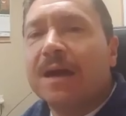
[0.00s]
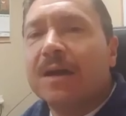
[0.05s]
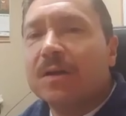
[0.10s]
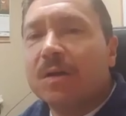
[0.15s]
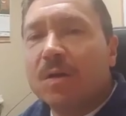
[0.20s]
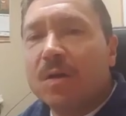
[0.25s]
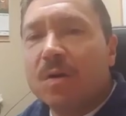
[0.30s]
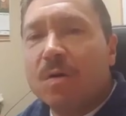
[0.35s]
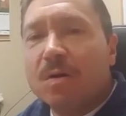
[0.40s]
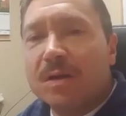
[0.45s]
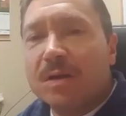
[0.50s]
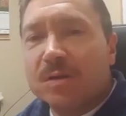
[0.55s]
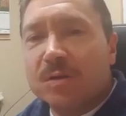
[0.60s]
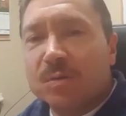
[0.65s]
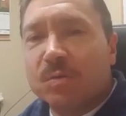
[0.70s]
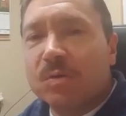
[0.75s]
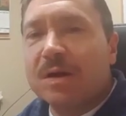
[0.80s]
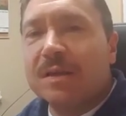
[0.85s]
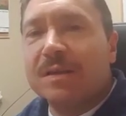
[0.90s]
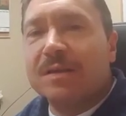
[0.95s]
The Lord is
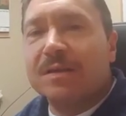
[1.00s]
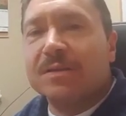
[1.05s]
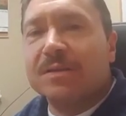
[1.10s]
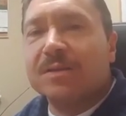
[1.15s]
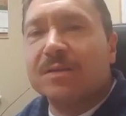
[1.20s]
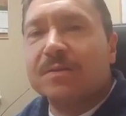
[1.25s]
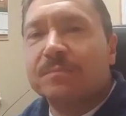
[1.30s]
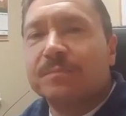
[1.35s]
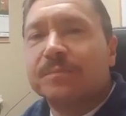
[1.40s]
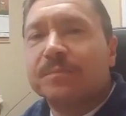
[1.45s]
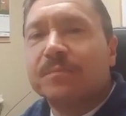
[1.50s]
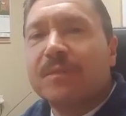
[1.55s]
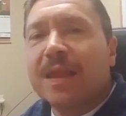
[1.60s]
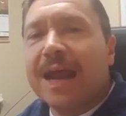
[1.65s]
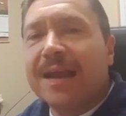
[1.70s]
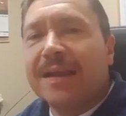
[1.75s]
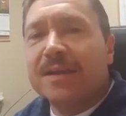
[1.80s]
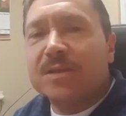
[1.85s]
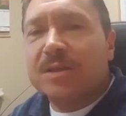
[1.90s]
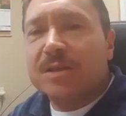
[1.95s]
with us, and He's